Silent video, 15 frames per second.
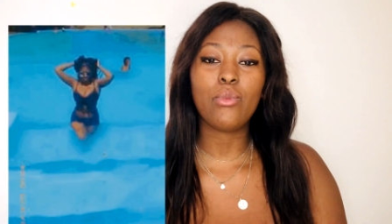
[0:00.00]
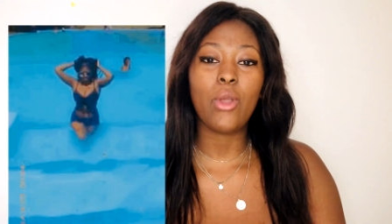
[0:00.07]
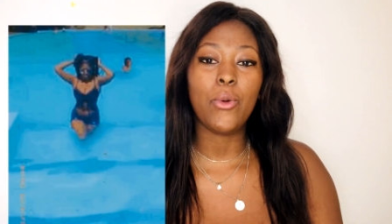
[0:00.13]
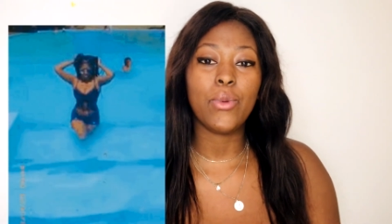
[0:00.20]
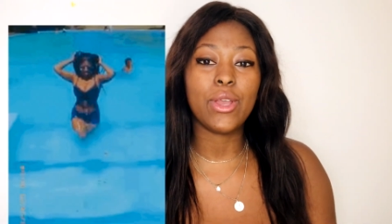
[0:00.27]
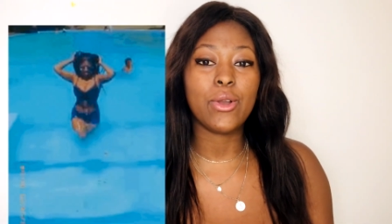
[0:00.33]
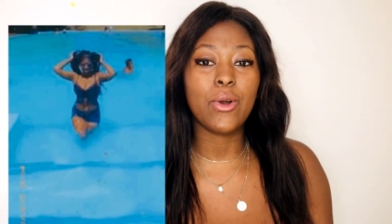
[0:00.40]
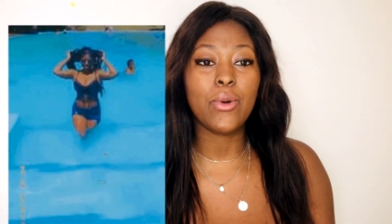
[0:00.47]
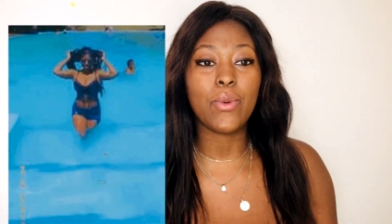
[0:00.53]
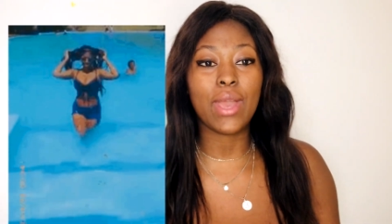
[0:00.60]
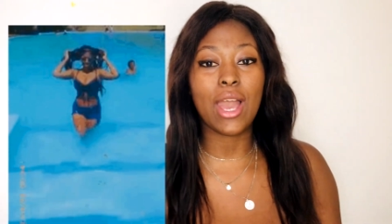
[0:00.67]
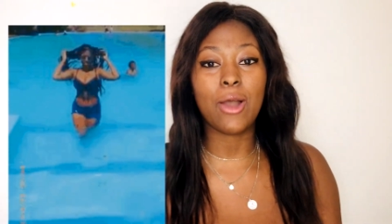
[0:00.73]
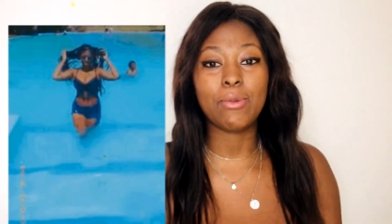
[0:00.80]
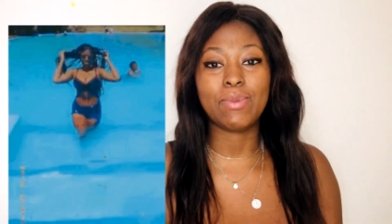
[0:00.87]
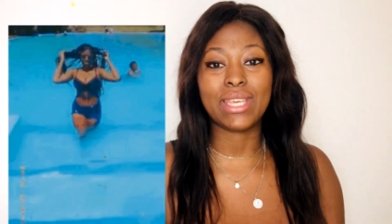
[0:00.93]
We go wear
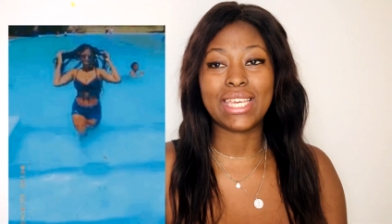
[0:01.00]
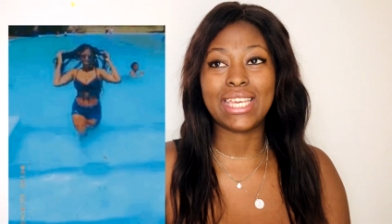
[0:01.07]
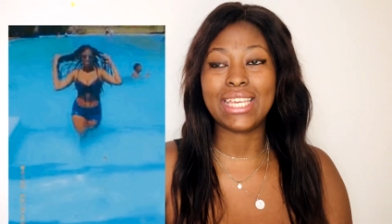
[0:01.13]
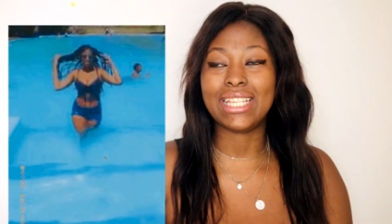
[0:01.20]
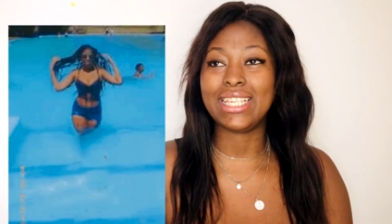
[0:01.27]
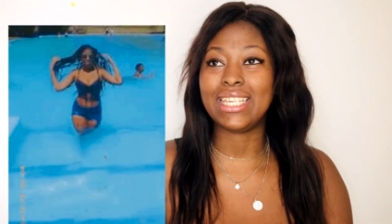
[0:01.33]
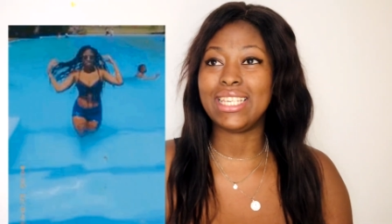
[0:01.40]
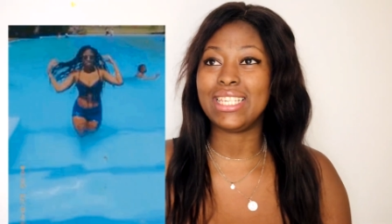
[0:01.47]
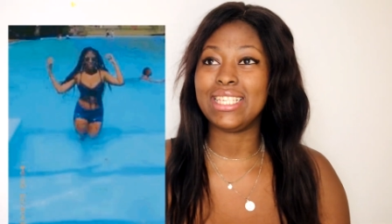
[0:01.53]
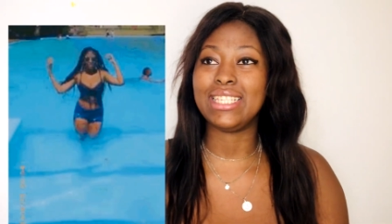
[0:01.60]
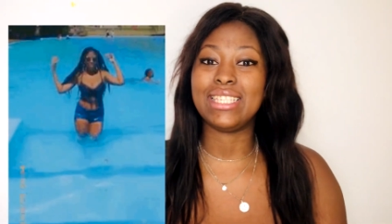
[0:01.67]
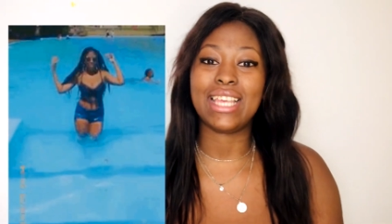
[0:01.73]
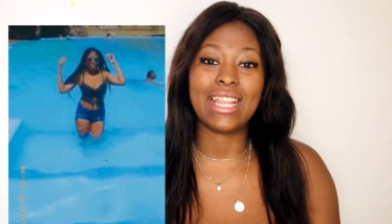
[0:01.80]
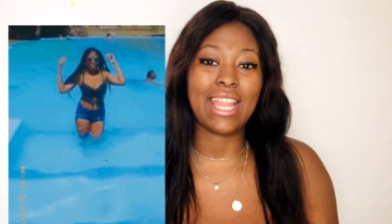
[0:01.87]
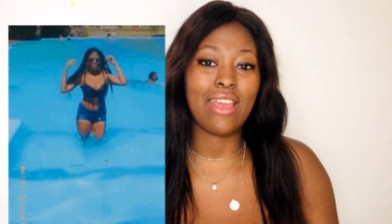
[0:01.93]
our
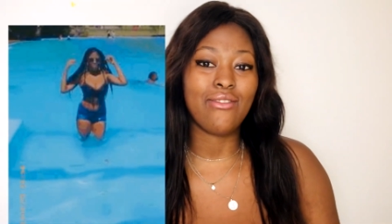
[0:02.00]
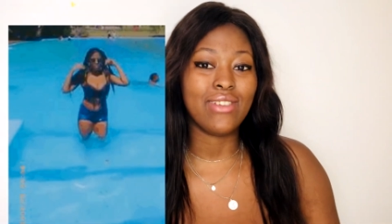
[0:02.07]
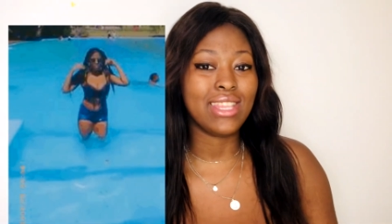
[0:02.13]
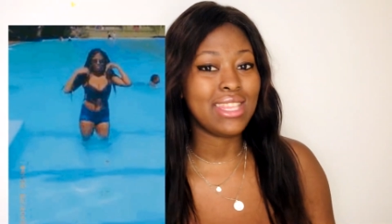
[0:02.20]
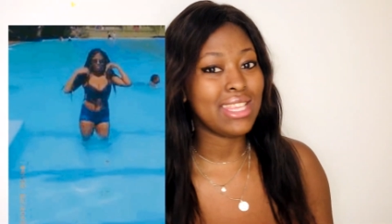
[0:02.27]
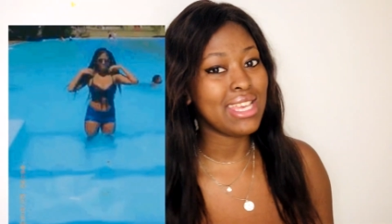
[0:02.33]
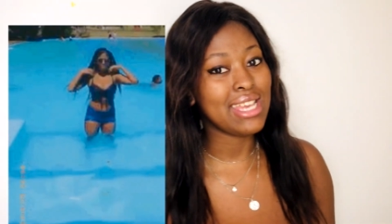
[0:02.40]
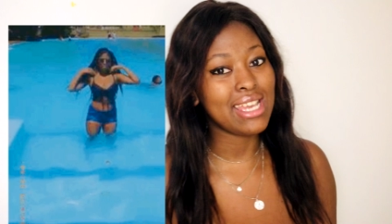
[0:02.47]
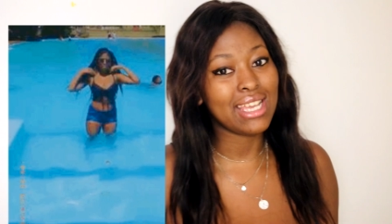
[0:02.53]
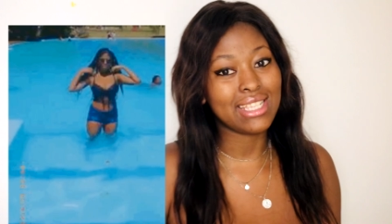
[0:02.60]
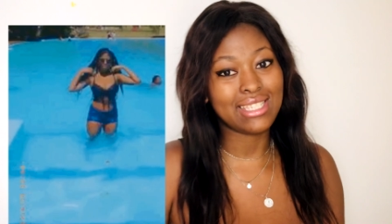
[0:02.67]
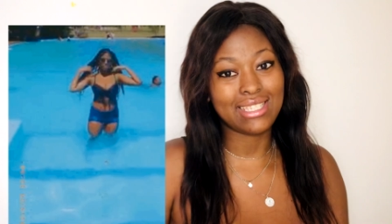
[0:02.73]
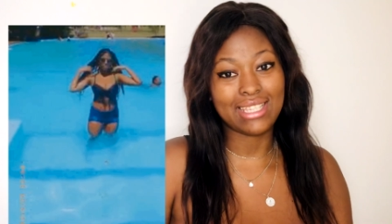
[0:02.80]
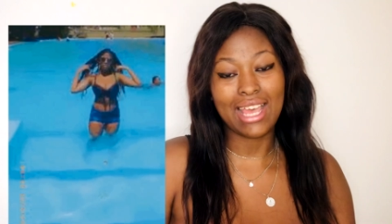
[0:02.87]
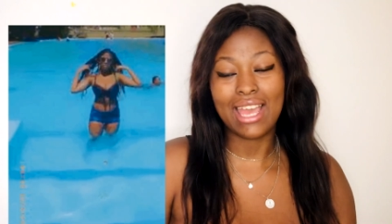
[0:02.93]
bikinis and everything.
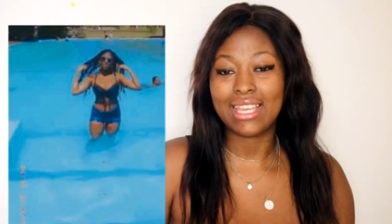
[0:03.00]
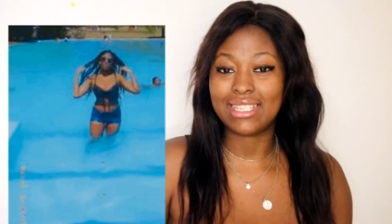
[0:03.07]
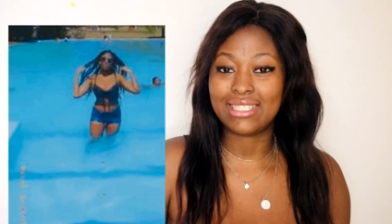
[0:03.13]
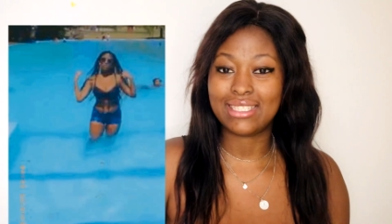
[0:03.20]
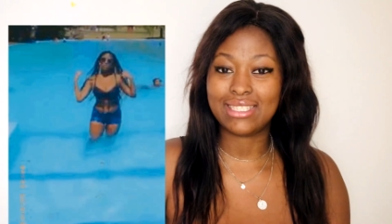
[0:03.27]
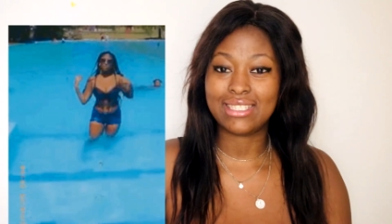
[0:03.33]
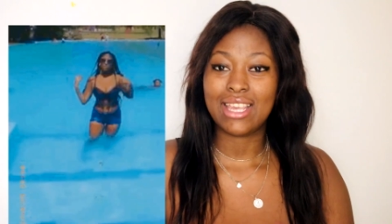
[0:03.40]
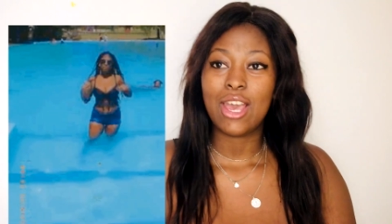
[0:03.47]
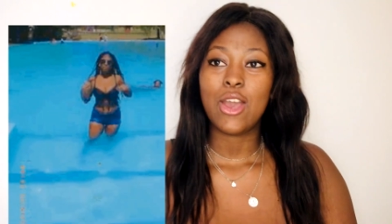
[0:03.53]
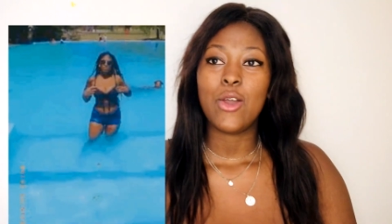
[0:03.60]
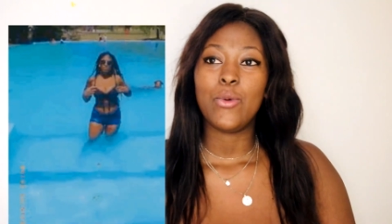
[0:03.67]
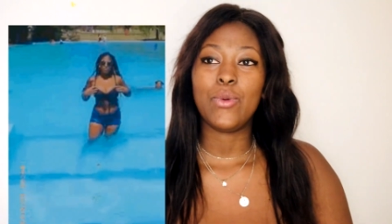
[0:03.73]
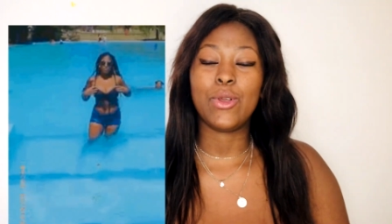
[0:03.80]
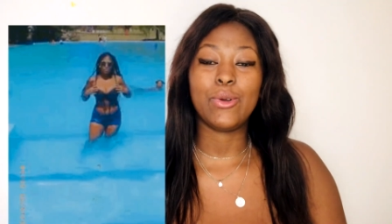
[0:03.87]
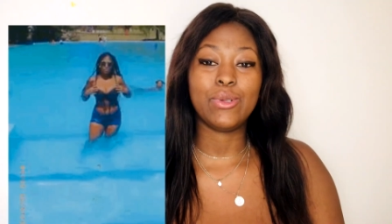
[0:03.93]
It's
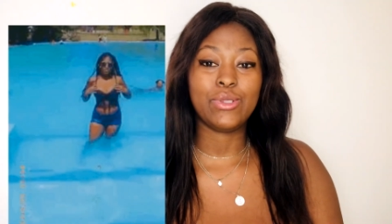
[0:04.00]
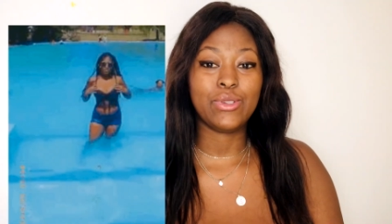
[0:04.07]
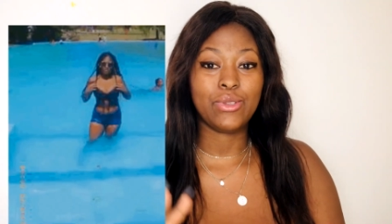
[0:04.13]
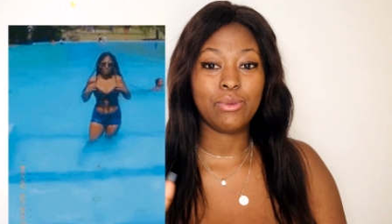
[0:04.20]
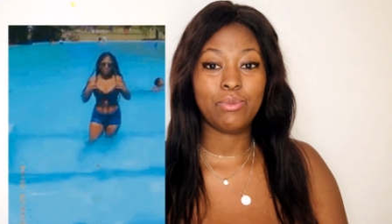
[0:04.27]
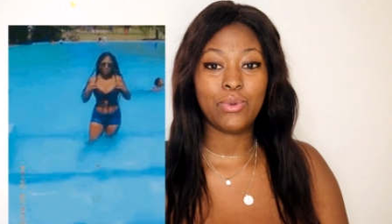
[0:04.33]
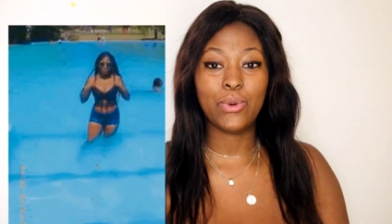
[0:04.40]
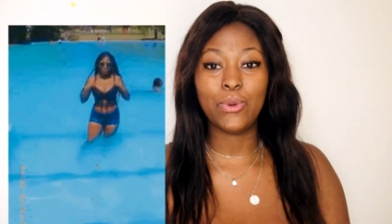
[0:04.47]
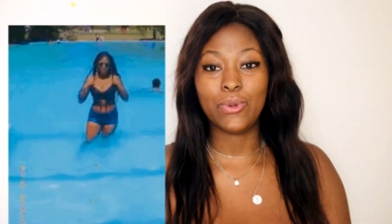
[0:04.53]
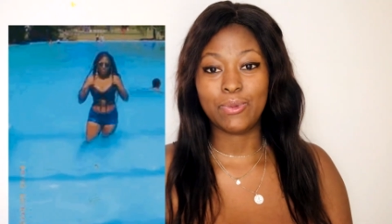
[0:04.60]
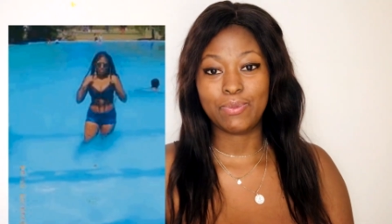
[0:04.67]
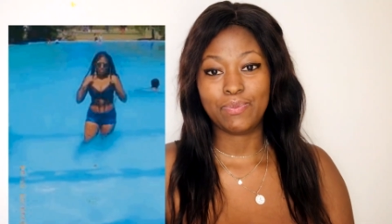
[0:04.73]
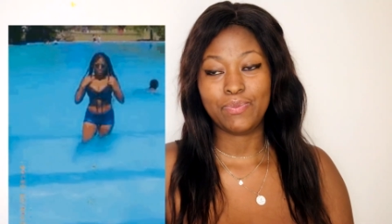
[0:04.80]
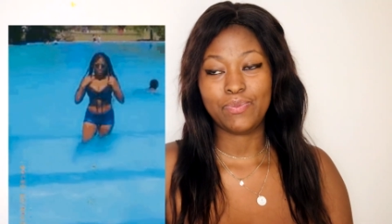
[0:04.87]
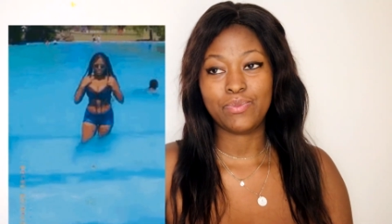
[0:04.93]
nice. We go to the pool.
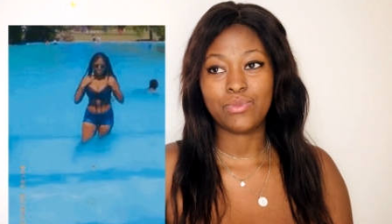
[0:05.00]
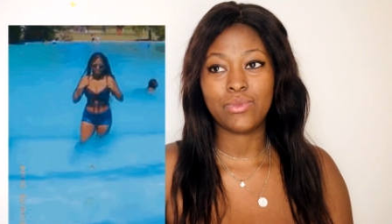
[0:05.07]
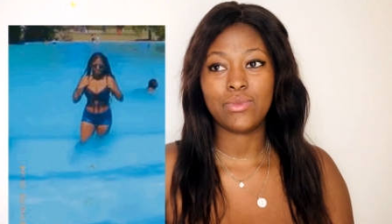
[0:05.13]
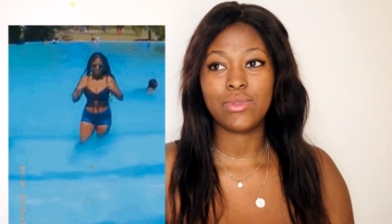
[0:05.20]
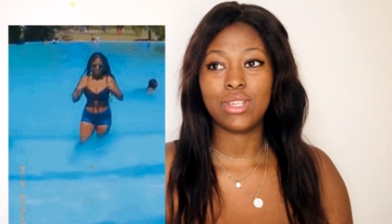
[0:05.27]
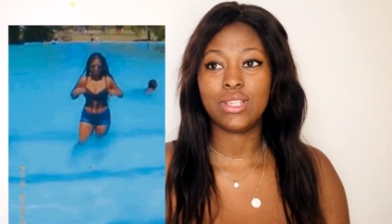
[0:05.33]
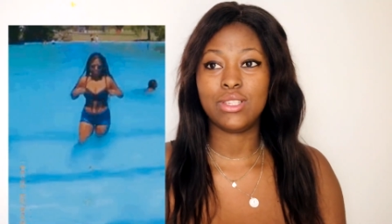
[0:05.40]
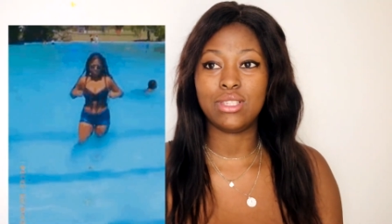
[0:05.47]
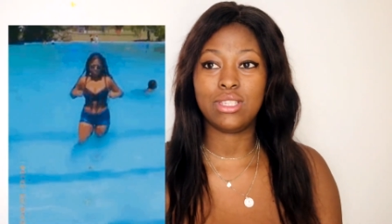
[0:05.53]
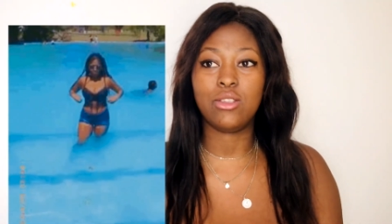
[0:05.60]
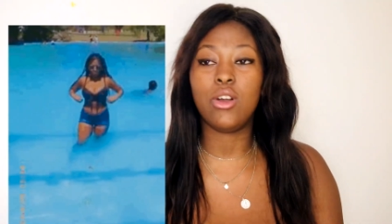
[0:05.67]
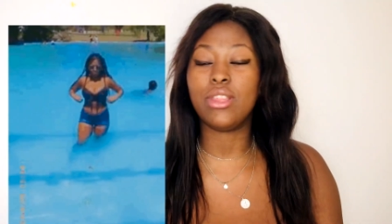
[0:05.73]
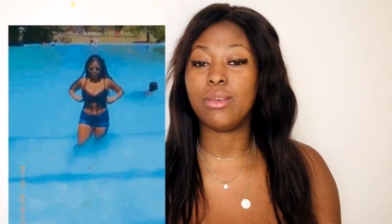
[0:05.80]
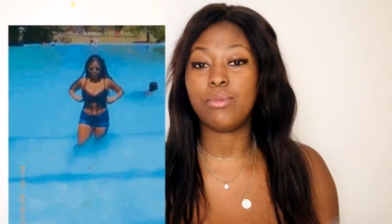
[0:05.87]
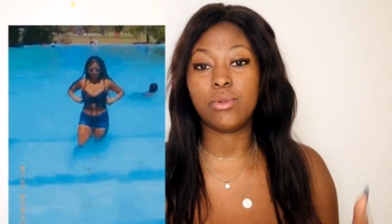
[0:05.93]

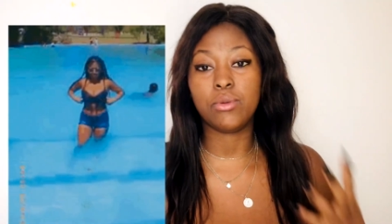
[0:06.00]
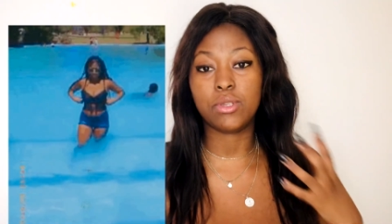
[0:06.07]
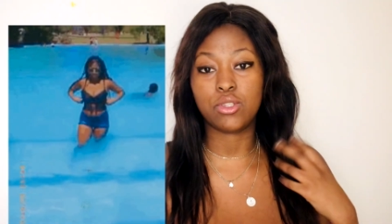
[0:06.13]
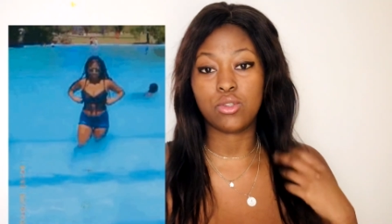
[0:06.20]
Yo, the pool was